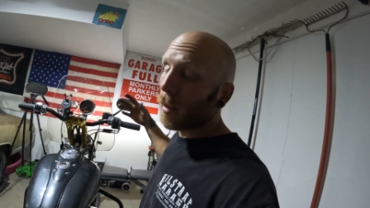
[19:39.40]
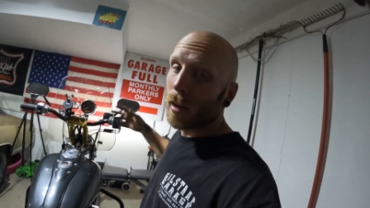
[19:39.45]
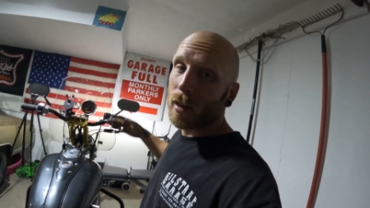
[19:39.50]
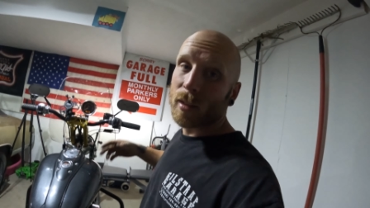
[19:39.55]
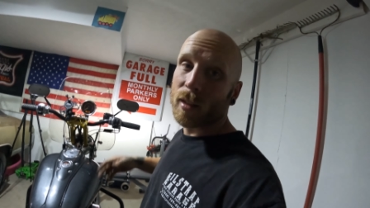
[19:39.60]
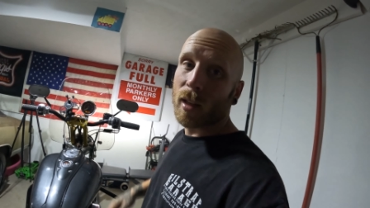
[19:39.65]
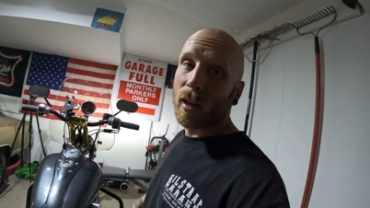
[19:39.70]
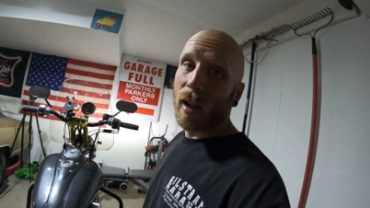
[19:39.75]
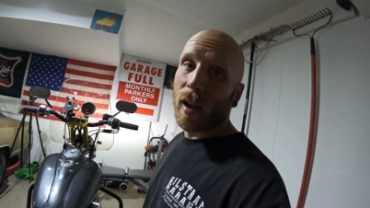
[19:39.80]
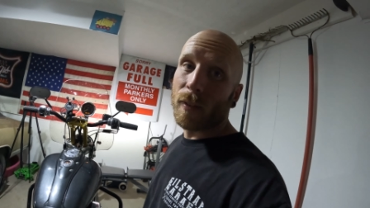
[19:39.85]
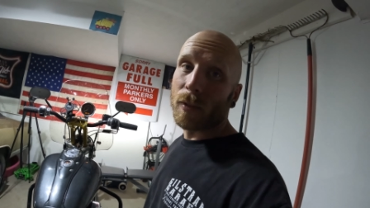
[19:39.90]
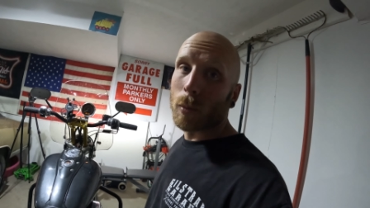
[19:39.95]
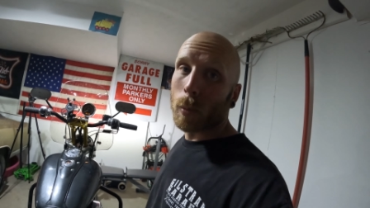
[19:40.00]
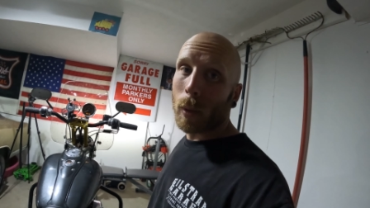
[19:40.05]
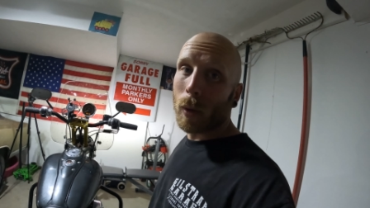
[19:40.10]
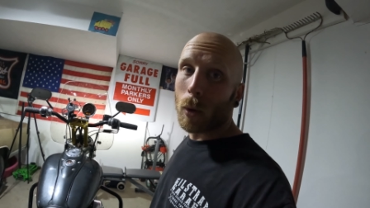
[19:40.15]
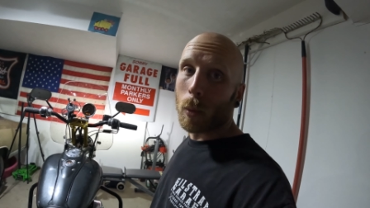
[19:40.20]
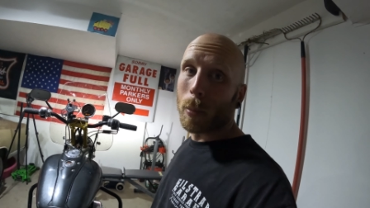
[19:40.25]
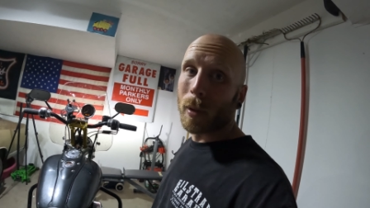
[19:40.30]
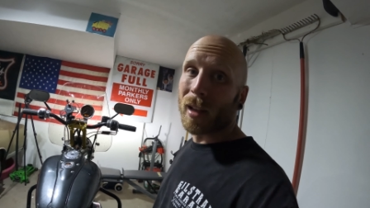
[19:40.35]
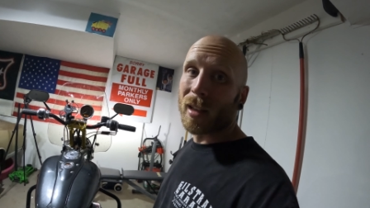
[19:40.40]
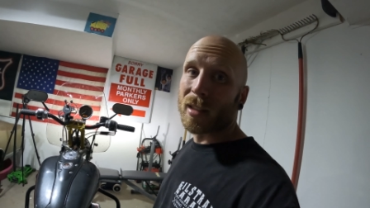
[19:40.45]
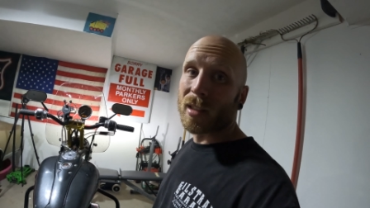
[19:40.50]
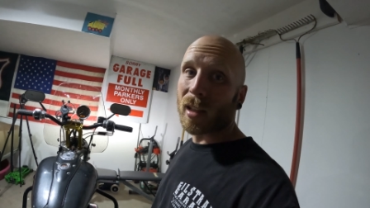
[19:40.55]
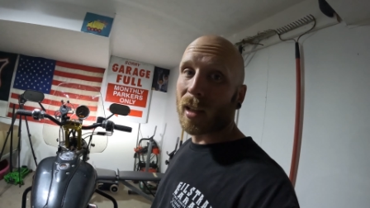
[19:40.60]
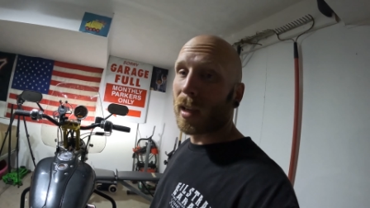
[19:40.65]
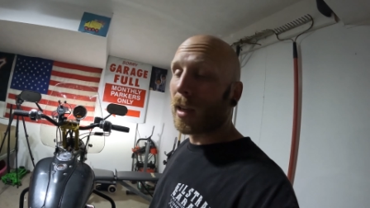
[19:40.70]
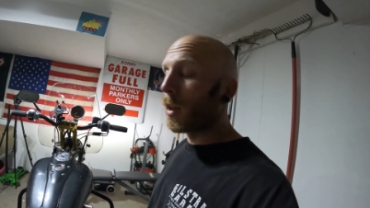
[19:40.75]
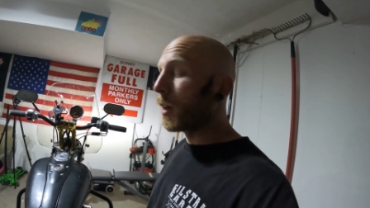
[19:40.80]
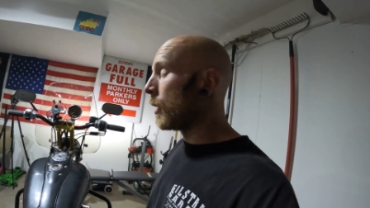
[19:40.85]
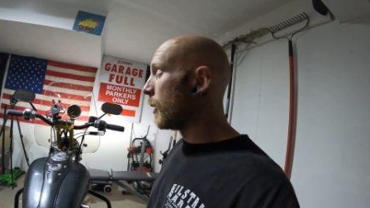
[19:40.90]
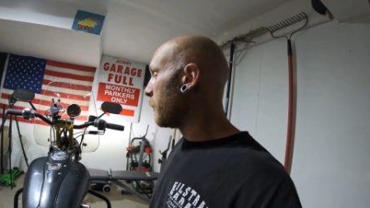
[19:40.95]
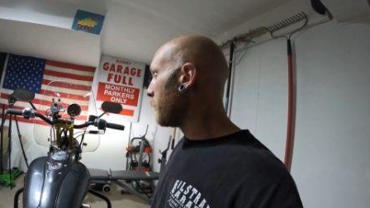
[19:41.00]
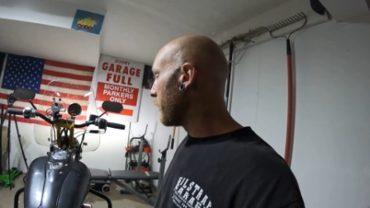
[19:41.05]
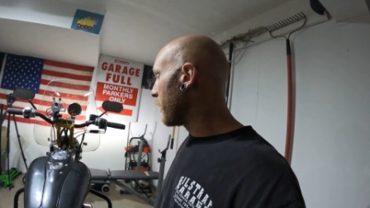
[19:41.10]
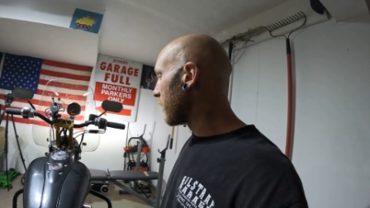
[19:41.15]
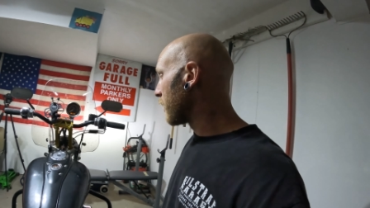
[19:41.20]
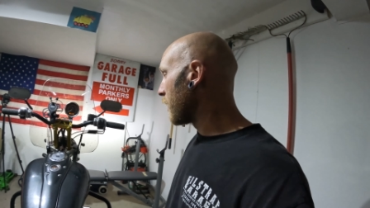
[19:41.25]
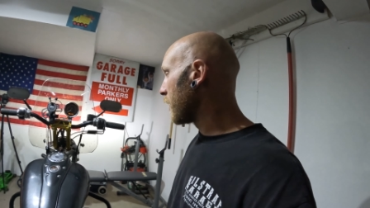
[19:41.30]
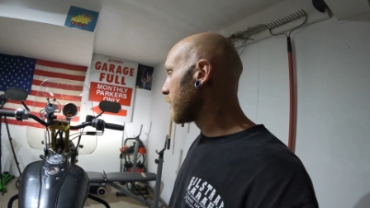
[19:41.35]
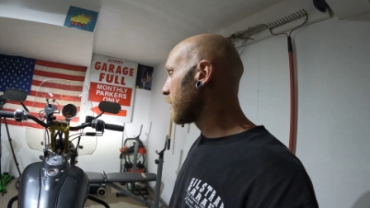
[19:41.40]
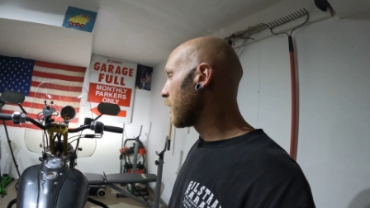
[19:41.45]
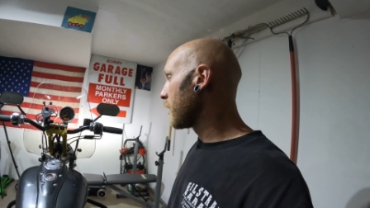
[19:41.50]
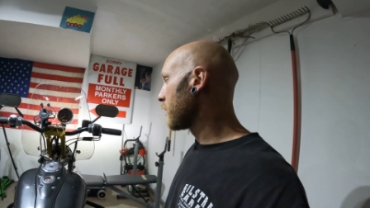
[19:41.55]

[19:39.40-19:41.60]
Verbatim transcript: That is gonna have to be replaced again, but that